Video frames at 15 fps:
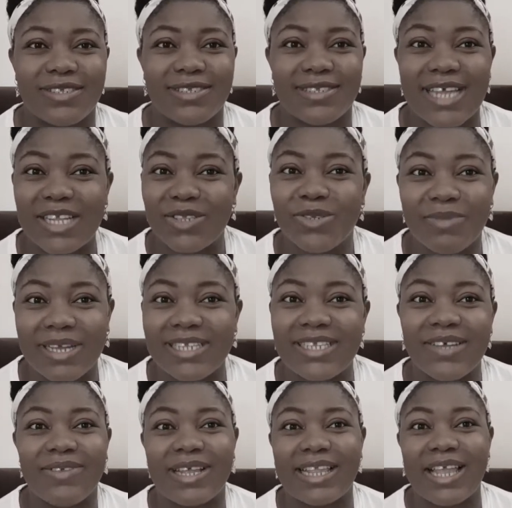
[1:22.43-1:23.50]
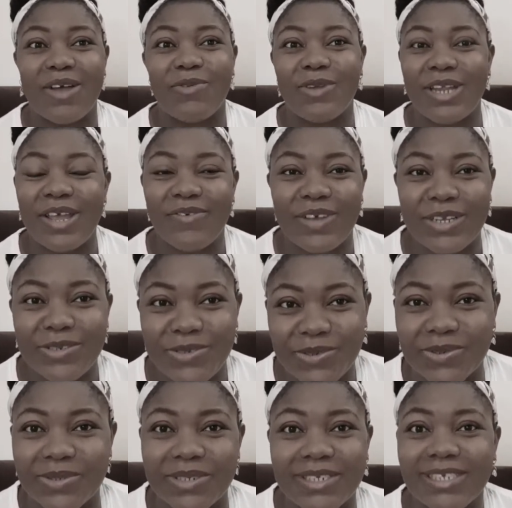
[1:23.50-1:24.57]
said to myself that I will never
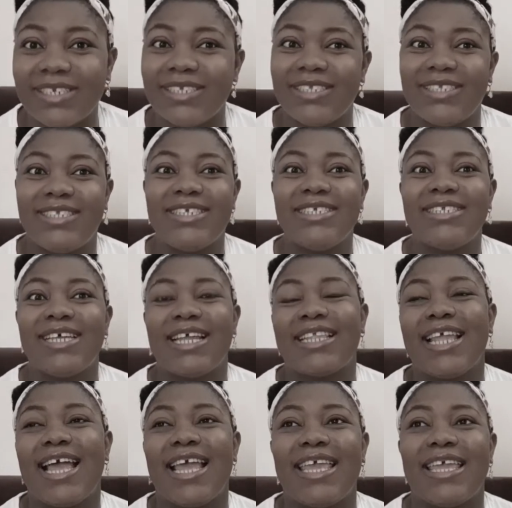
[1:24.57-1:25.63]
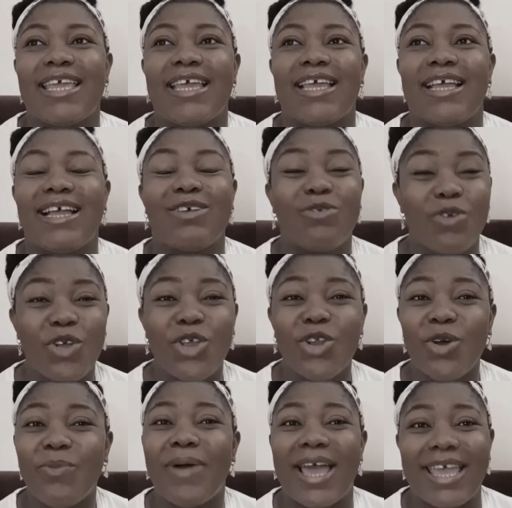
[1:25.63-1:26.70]
do. Things that I, growing
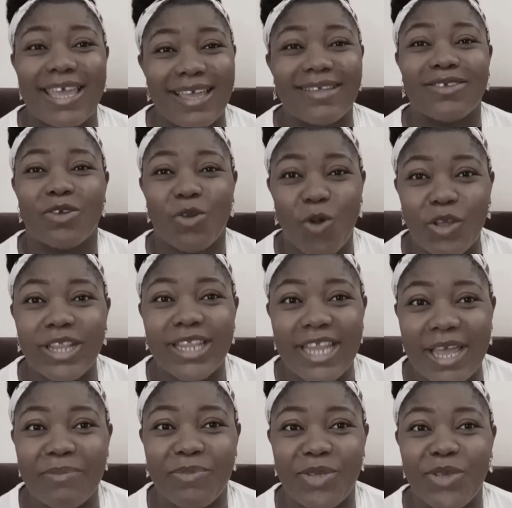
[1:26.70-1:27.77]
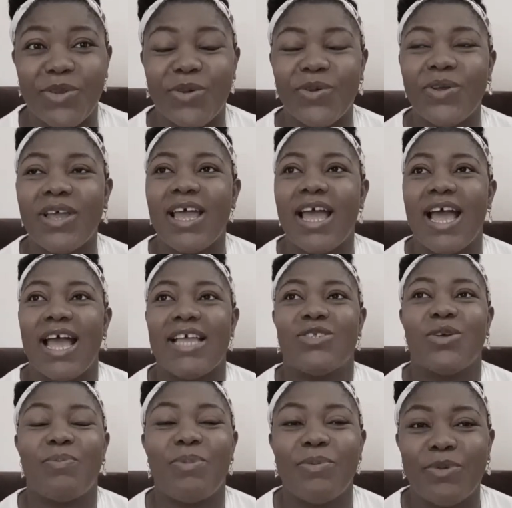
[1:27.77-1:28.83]
up, I condemned, you know. I
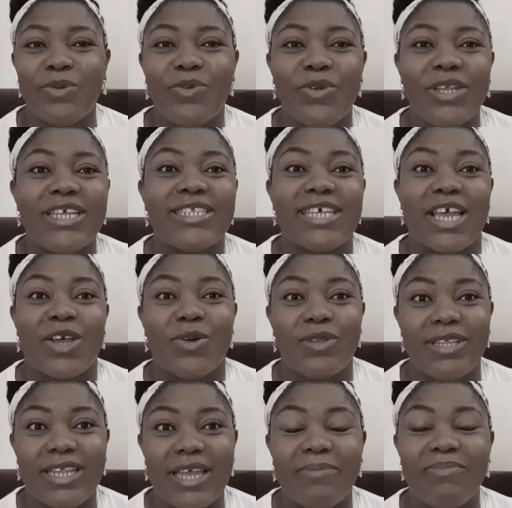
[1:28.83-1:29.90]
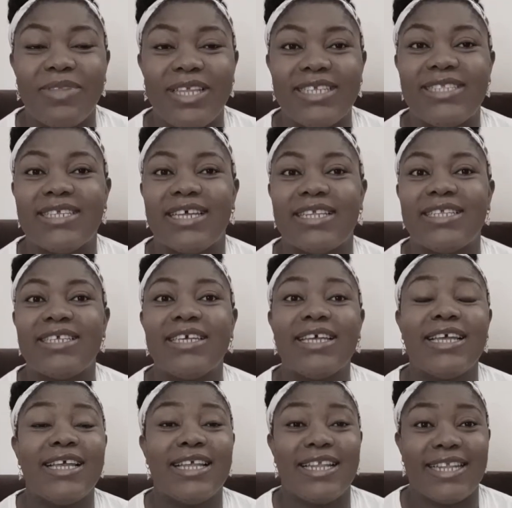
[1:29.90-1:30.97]
saw people doing it, I condemned it, and
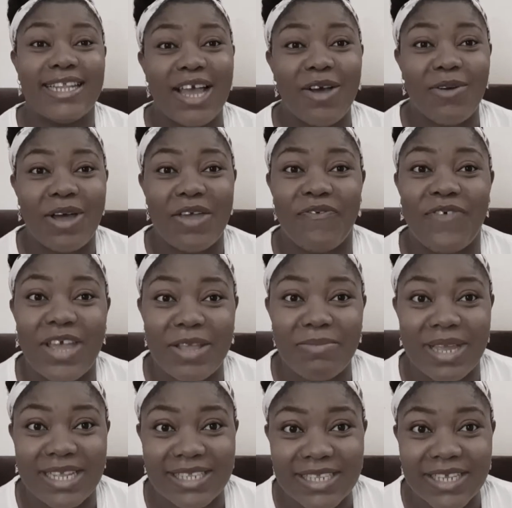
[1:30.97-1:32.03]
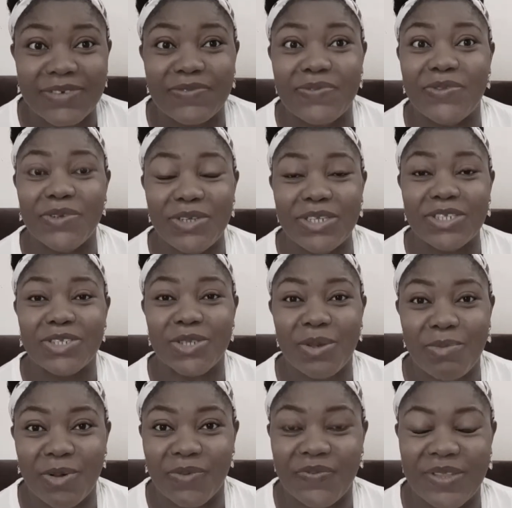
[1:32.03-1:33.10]
now I find myself doing
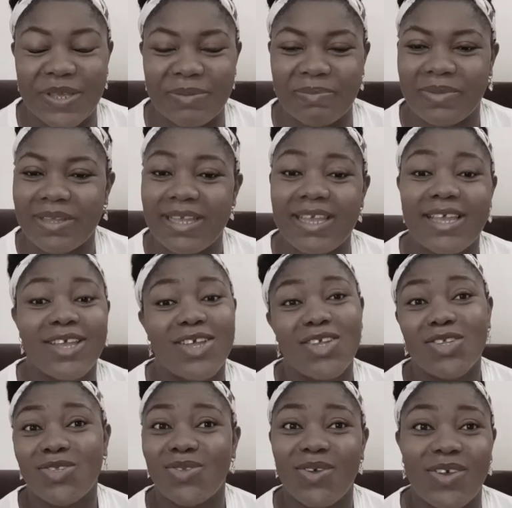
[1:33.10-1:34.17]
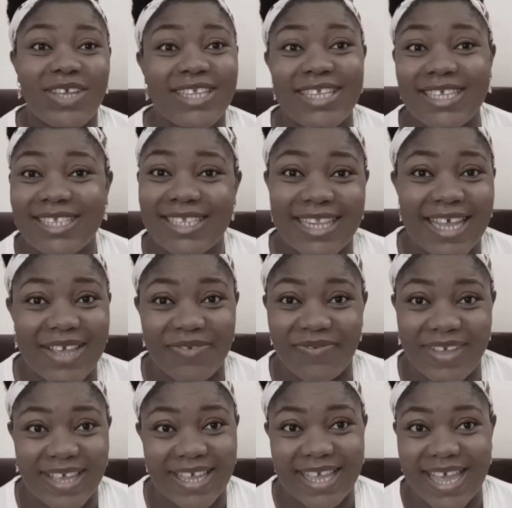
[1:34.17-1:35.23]
some of them. So in this life,
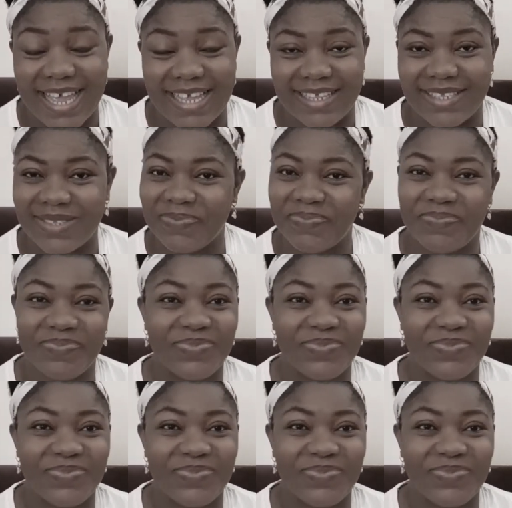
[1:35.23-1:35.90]
guys,